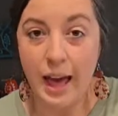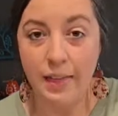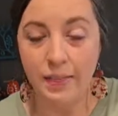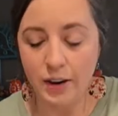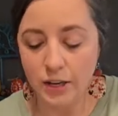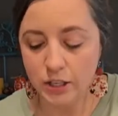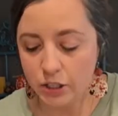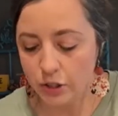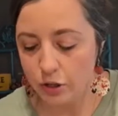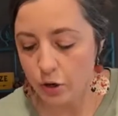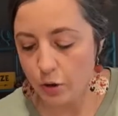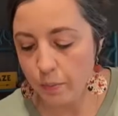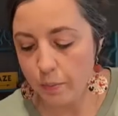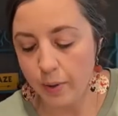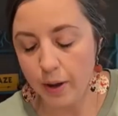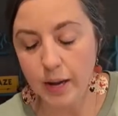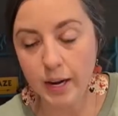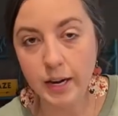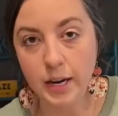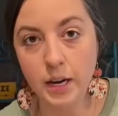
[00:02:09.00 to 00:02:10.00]
there's a little
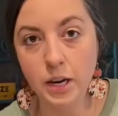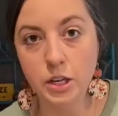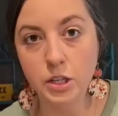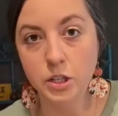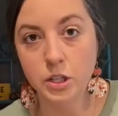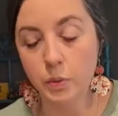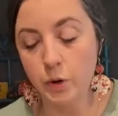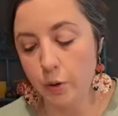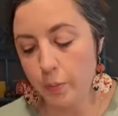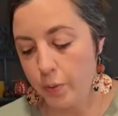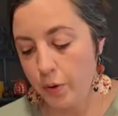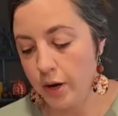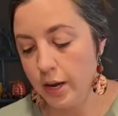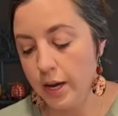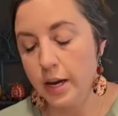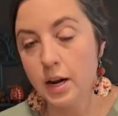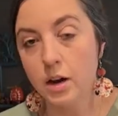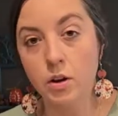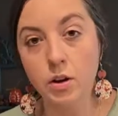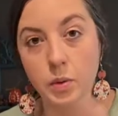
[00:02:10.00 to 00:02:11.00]
button here, so when you're putting
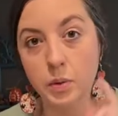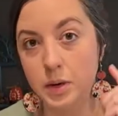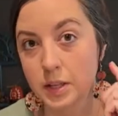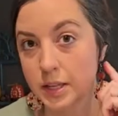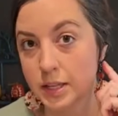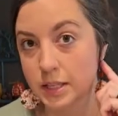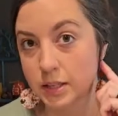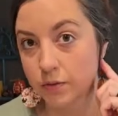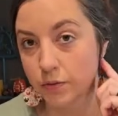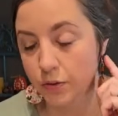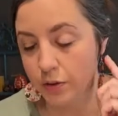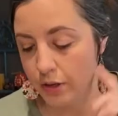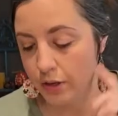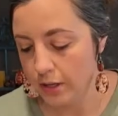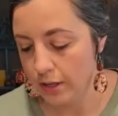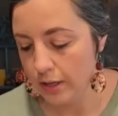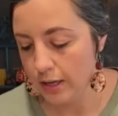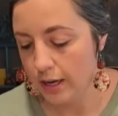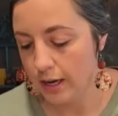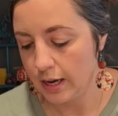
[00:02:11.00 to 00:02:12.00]
it on, you want to listen for the
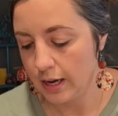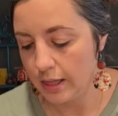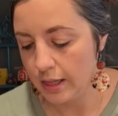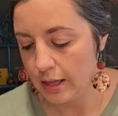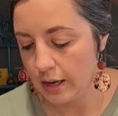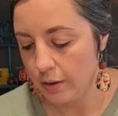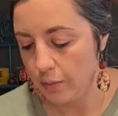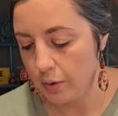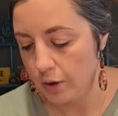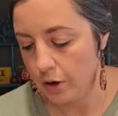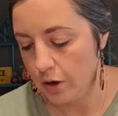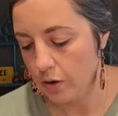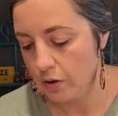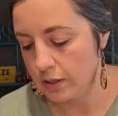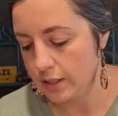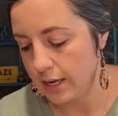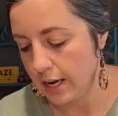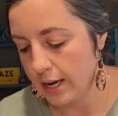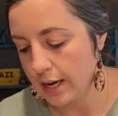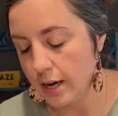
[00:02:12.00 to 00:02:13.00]
click, and then when you go
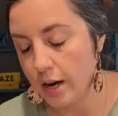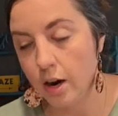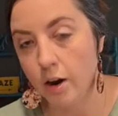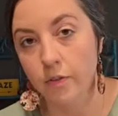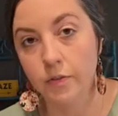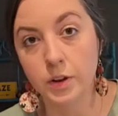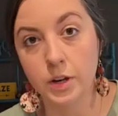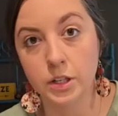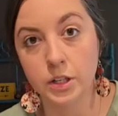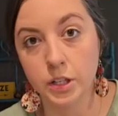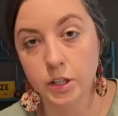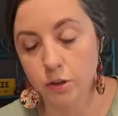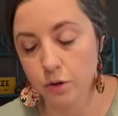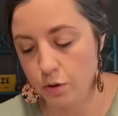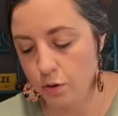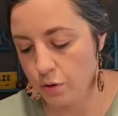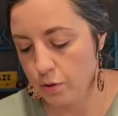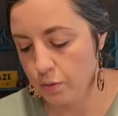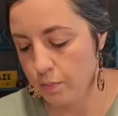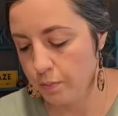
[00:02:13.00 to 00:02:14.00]
to take it off, there's a
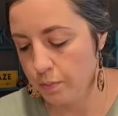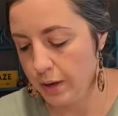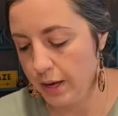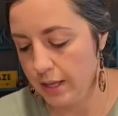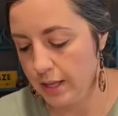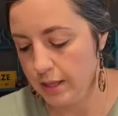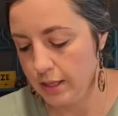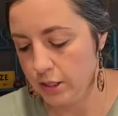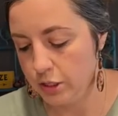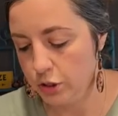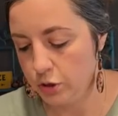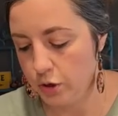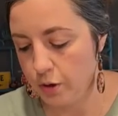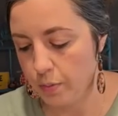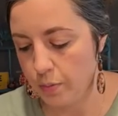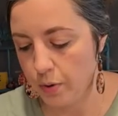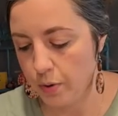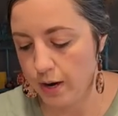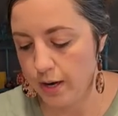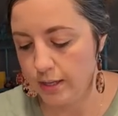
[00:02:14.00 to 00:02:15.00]
little button that you
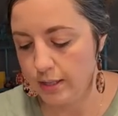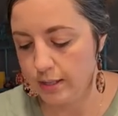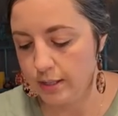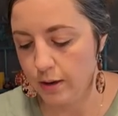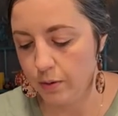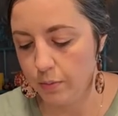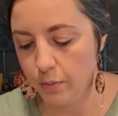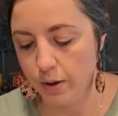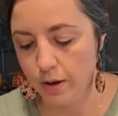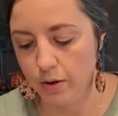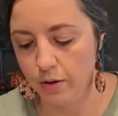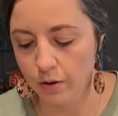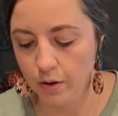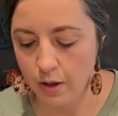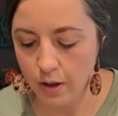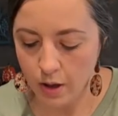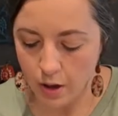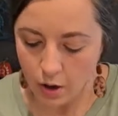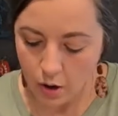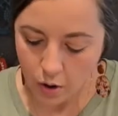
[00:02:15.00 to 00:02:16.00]
can press that
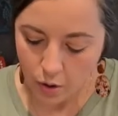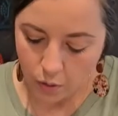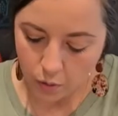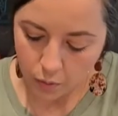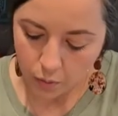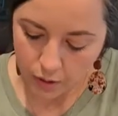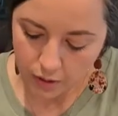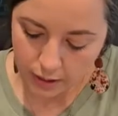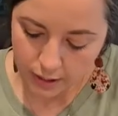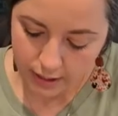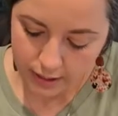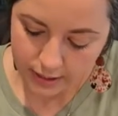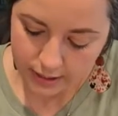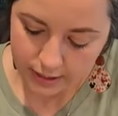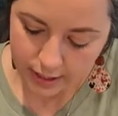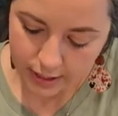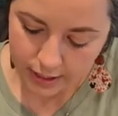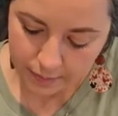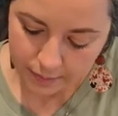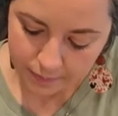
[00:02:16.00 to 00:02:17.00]
will release
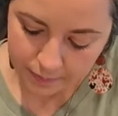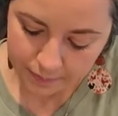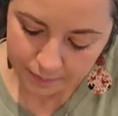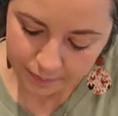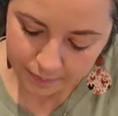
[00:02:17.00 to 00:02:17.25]
it.